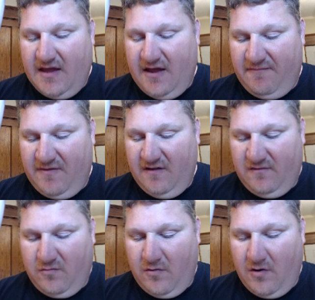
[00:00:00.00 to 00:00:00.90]
If
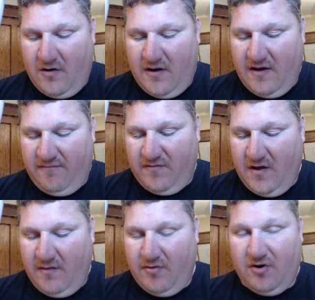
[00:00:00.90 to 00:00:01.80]

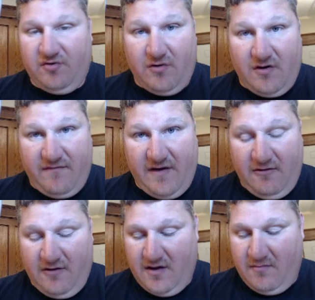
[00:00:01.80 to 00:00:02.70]
numbers were a
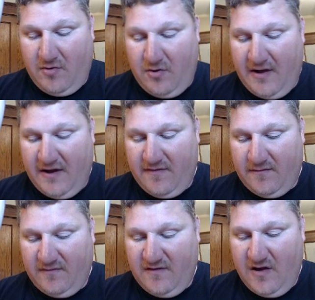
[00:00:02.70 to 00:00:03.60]
variable by
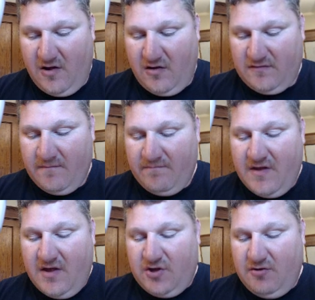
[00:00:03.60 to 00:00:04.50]
themselves,
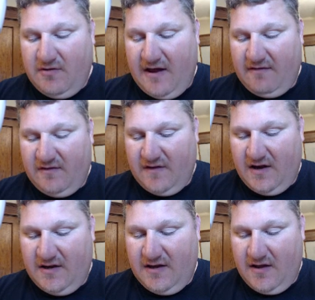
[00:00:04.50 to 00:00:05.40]
you would have this
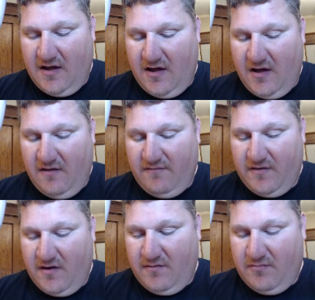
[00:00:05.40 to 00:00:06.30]
idea of
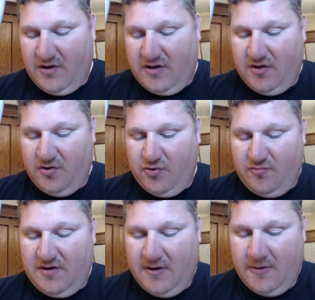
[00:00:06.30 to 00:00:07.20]
number
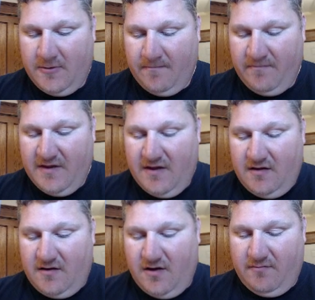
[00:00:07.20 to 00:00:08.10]
cubed,
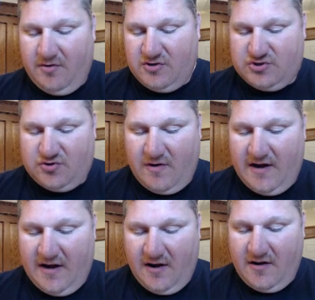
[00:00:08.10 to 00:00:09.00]
number
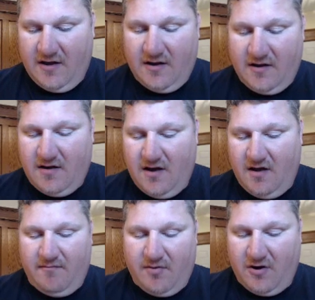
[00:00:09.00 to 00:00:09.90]
squared,
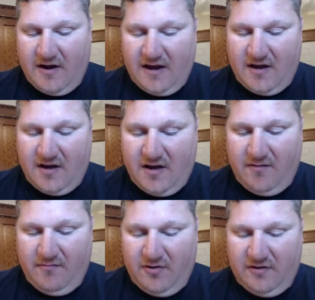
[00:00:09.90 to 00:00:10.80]
number, and
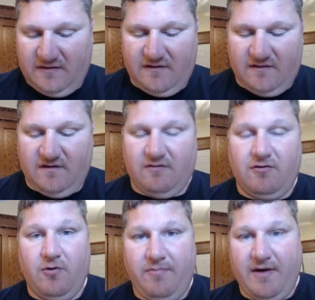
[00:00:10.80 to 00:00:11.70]
number to the
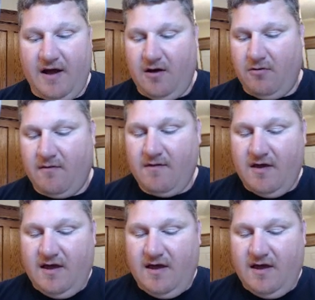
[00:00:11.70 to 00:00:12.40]
0 power.